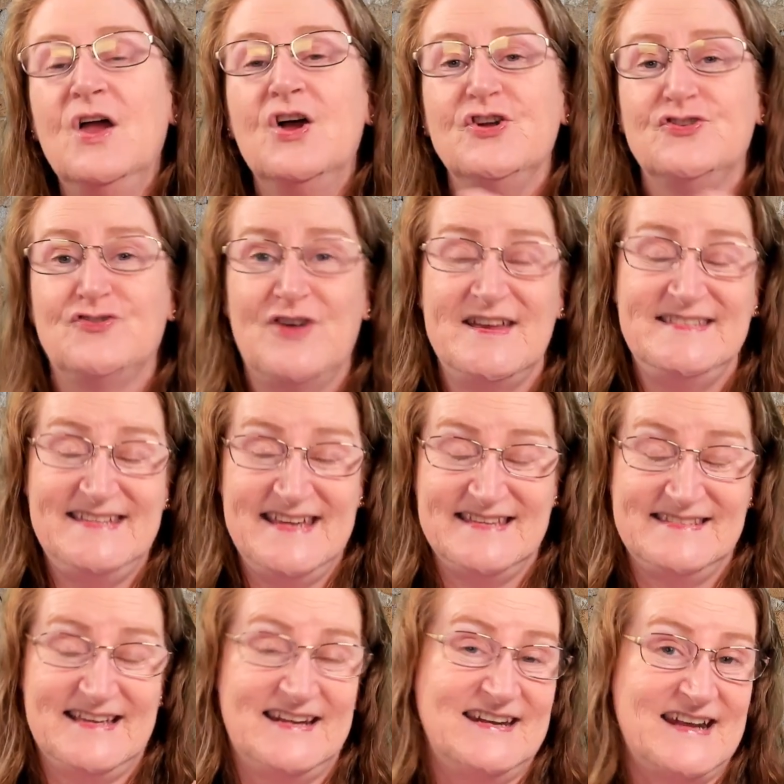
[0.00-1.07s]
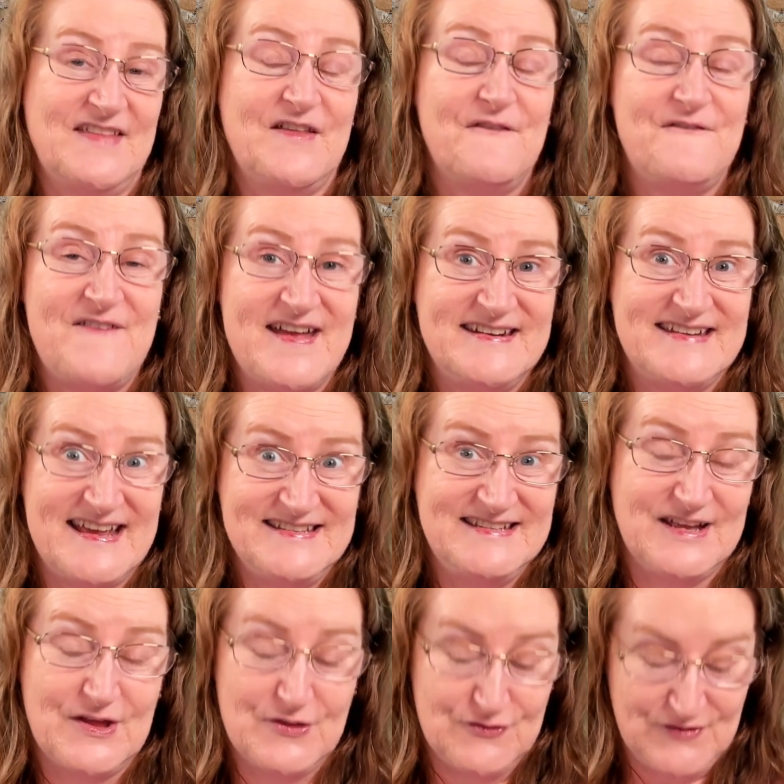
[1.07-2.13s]
Tracy has done another
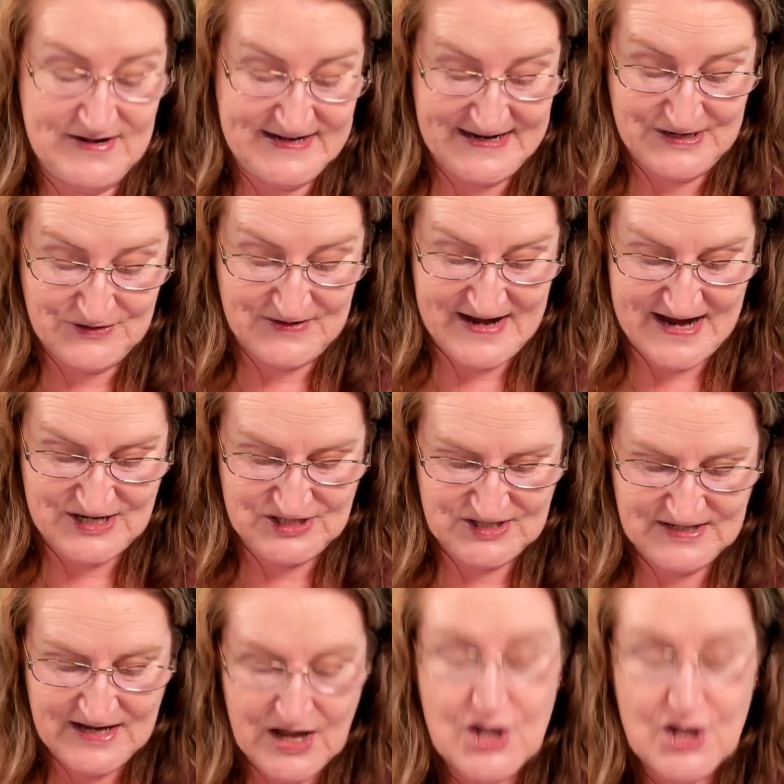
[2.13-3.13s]
fantastic 3D creation.